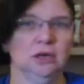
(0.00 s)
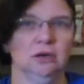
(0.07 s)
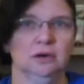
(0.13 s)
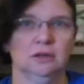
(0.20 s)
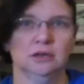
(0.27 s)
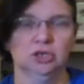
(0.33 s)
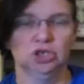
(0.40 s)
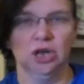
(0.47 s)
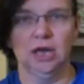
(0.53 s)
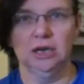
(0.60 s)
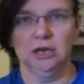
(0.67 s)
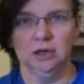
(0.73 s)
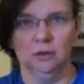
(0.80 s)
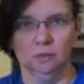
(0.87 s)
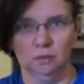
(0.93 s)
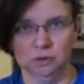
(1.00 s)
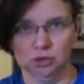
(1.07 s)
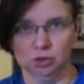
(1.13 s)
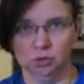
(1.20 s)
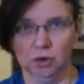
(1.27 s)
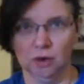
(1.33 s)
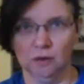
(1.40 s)
year The Shining
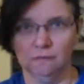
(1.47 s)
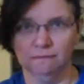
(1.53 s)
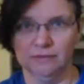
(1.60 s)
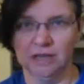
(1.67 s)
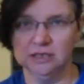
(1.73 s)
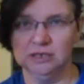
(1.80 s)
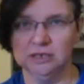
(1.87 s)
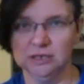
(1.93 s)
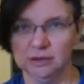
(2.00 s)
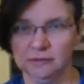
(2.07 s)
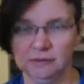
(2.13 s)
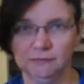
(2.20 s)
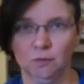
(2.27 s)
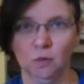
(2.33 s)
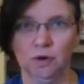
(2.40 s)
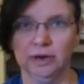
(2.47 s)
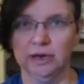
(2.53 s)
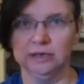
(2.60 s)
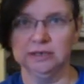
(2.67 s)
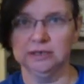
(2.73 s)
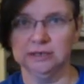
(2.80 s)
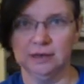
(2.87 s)
was wrote. 1974,
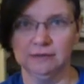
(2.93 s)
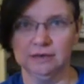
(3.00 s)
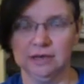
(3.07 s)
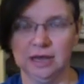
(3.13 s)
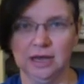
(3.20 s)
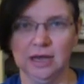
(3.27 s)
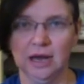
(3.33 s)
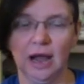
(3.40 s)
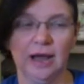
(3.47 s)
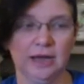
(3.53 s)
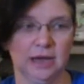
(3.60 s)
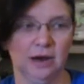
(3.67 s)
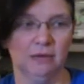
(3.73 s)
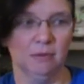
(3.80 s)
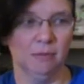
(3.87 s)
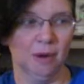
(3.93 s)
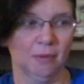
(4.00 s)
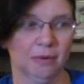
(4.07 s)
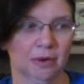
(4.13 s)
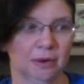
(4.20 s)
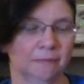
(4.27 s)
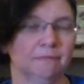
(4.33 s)
1978, I can't
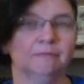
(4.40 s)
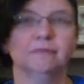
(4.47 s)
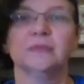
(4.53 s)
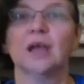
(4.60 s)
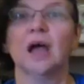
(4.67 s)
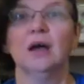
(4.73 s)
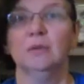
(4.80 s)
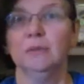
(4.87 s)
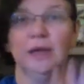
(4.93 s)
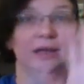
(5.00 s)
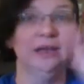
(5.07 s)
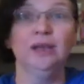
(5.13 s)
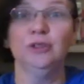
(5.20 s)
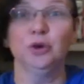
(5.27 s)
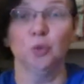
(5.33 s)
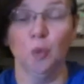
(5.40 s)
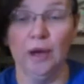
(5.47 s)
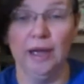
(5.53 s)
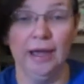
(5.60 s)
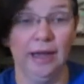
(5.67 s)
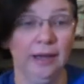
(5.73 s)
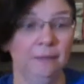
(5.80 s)
remember. Either
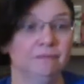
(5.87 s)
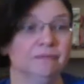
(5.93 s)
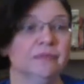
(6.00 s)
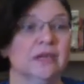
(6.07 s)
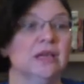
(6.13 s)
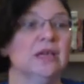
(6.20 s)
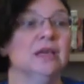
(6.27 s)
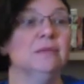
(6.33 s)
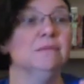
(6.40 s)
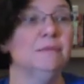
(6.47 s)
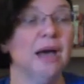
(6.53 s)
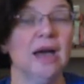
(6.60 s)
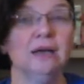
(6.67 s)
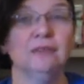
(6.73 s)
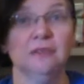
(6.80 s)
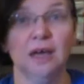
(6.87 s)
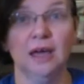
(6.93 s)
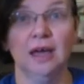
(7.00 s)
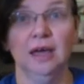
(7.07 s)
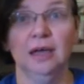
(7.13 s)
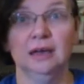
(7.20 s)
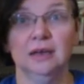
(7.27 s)
way, back
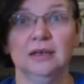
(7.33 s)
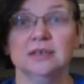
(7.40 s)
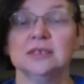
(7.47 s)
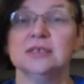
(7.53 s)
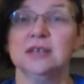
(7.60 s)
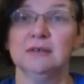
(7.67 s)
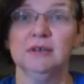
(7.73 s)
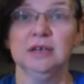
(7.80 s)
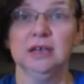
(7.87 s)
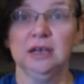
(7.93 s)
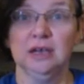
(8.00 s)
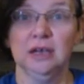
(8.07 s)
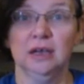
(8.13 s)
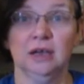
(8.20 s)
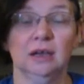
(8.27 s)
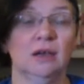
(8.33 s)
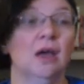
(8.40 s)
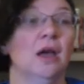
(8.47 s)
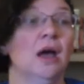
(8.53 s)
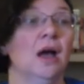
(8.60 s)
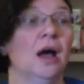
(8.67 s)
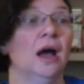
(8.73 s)
then, Stephen King
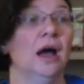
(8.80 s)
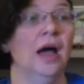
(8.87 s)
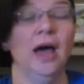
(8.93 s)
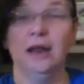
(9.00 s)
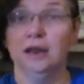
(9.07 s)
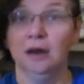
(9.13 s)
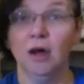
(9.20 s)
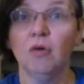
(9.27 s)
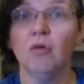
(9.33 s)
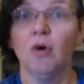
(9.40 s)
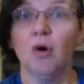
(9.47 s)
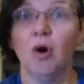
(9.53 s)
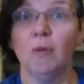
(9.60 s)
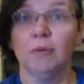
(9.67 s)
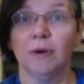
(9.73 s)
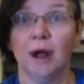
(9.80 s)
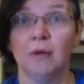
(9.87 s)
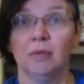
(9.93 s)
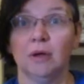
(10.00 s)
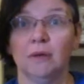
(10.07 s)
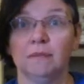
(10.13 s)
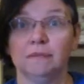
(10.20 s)
had an alcohol
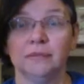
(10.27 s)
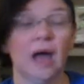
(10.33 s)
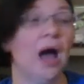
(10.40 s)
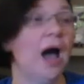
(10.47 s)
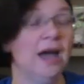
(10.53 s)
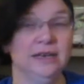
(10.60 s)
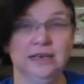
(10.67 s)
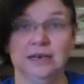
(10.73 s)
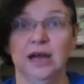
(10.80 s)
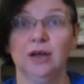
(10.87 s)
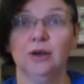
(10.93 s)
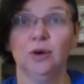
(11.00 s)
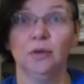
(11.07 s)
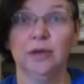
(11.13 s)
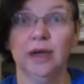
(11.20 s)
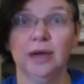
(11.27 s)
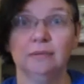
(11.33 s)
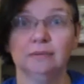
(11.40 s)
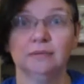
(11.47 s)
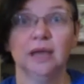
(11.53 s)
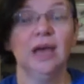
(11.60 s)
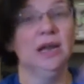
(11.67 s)
problem. I did not know that.
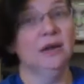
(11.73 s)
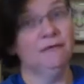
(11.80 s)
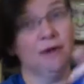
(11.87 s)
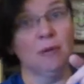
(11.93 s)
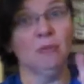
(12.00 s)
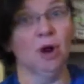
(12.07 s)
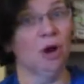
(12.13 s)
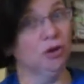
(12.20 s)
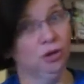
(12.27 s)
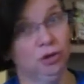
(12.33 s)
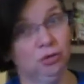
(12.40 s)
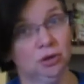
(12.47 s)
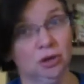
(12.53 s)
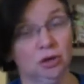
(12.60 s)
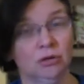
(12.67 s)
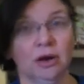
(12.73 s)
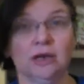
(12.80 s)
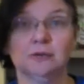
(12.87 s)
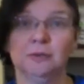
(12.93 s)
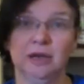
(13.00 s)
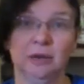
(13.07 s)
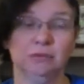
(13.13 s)
And if I'm wrong, you can
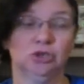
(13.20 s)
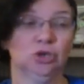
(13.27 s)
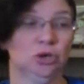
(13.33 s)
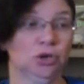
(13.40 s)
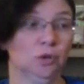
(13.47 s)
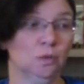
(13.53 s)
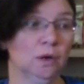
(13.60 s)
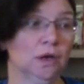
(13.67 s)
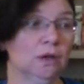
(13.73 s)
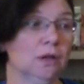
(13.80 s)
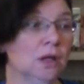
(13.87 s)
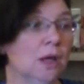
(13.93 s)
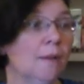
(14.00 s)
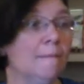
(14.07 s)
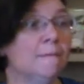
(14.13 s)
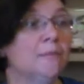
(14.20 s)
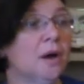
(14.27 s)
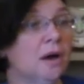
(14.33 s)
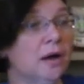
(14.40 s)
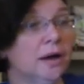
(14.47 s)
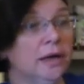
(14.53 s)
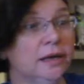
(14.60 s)
correct me. I'm sure you will.
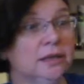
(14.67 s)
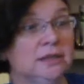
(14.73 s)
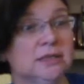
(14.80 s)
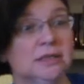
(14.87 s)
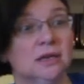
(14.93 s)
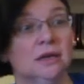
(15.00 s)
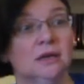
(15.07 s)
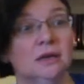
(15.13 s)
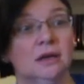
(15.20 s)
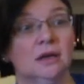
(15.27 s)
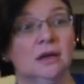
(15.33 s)
But